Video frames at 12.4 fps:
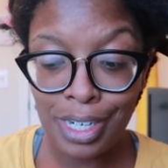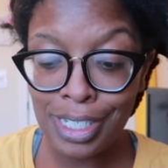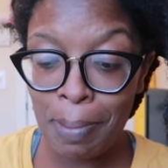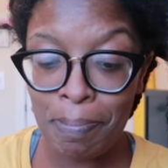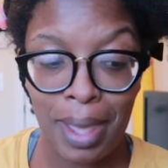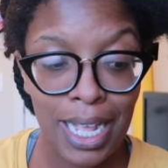
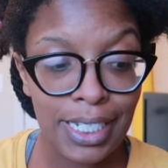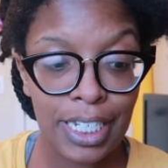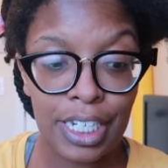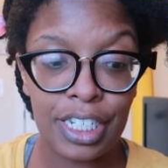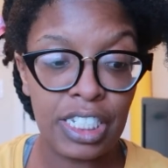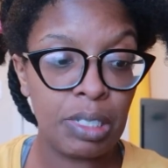
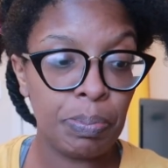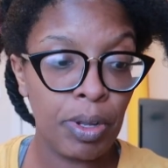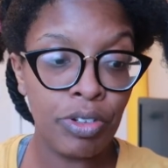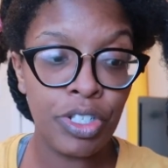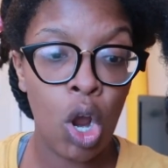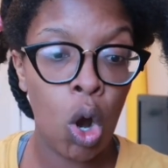domestic
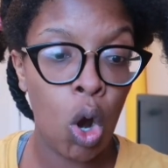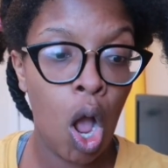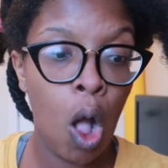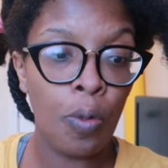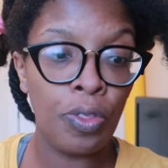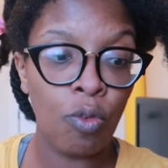disputes are
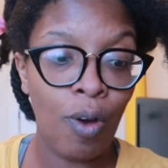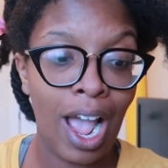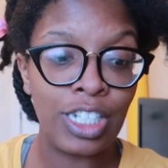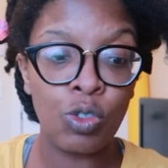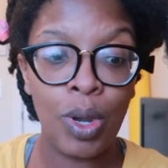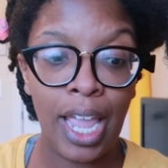on the
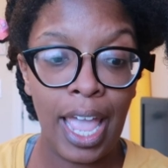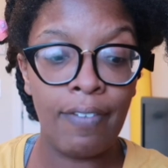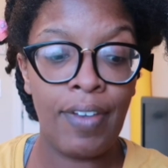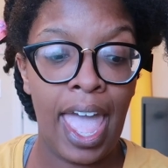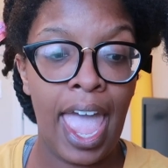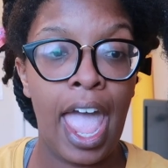rise we have
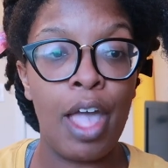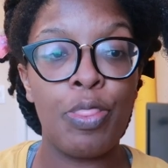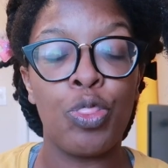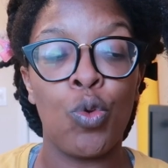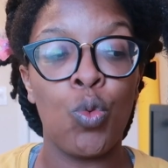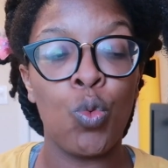had
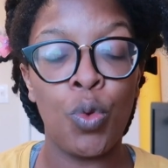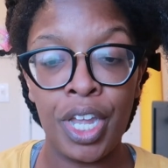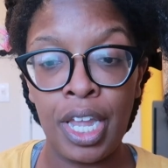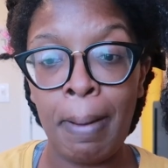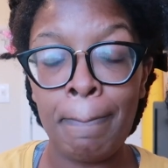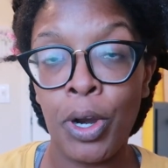
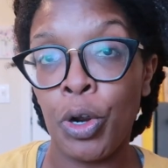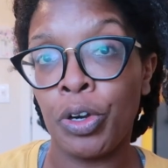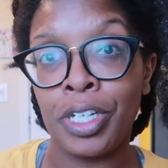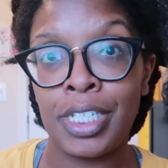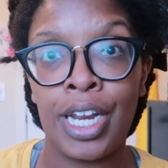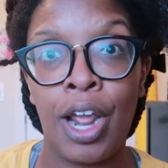three
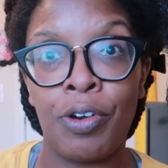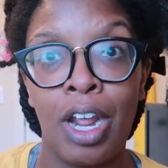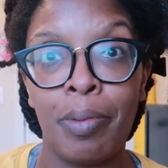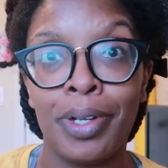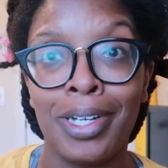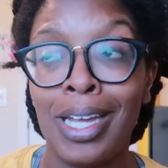murders in our
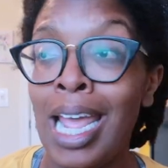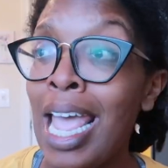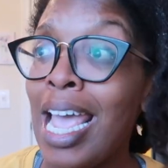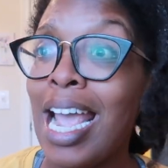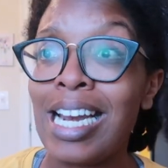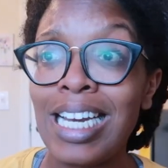neighborhood
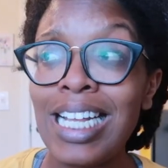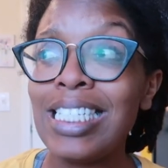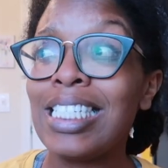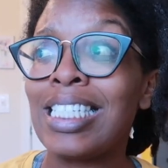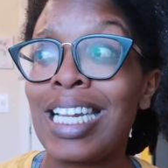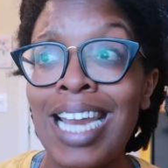and this
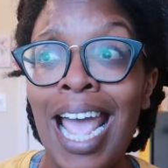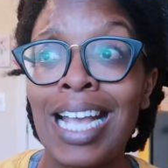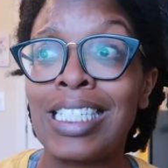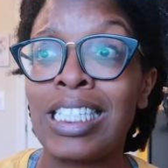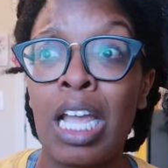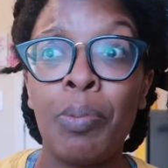is a
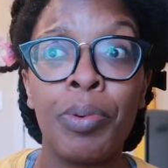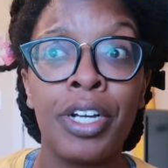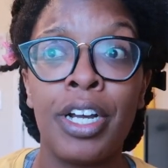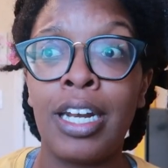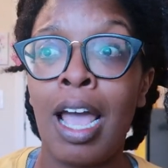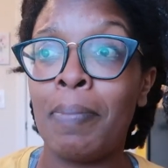nice
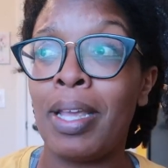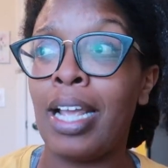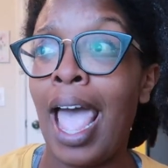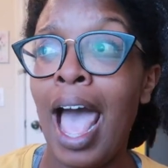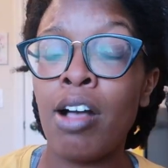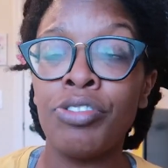neighborhood i mean
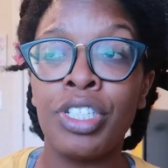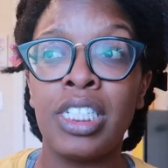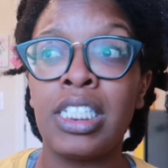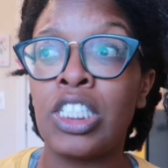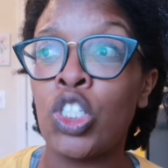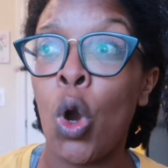
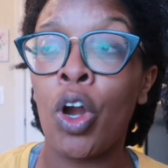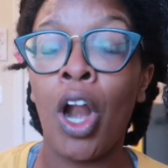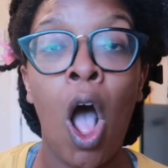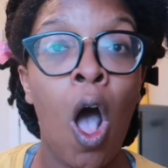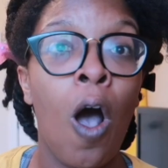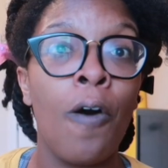houses start
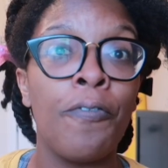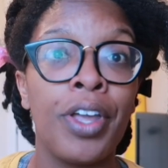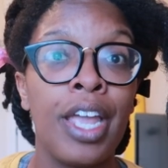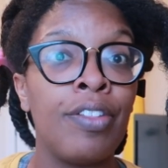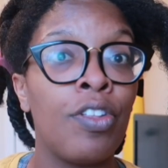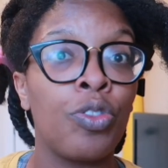off
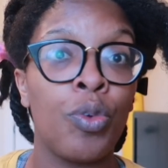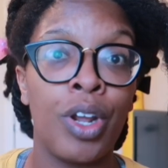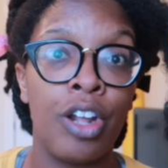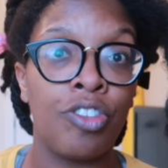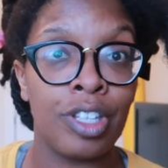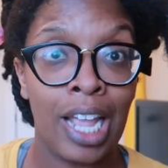in the
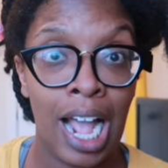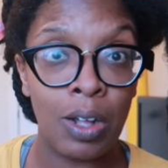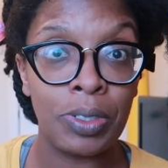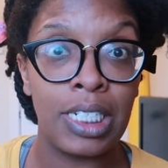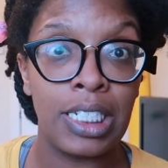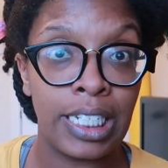300
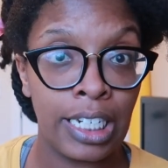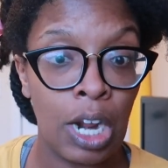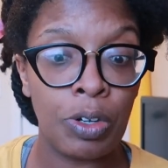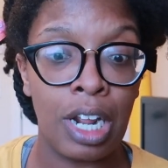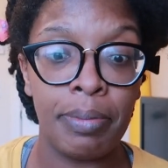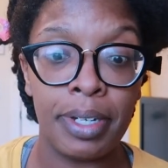thousands in
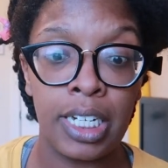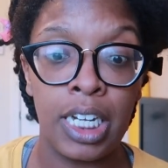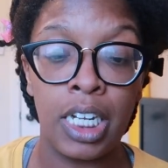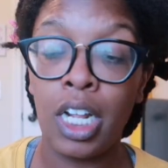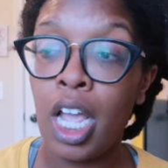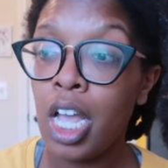our neighborhood